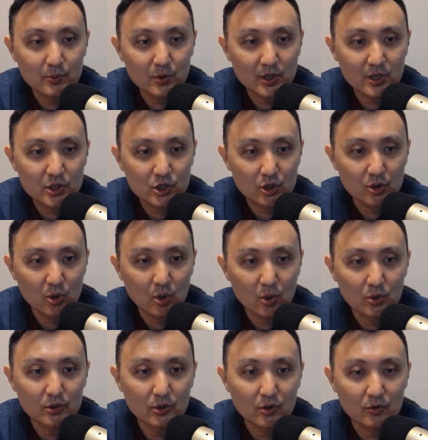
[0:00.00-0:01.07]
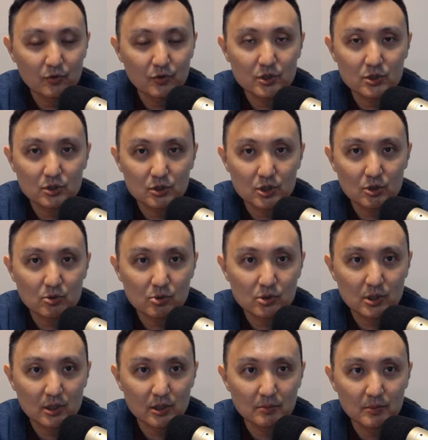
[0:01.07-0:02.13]
pressure on official
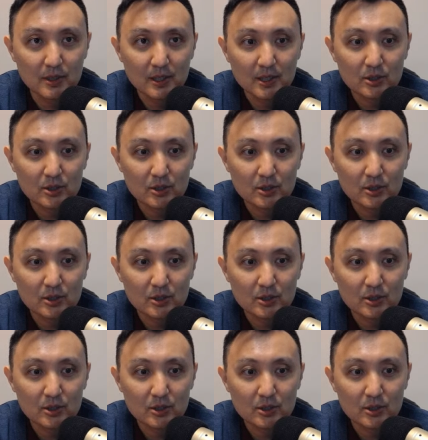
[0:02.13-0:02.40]
Jerusalem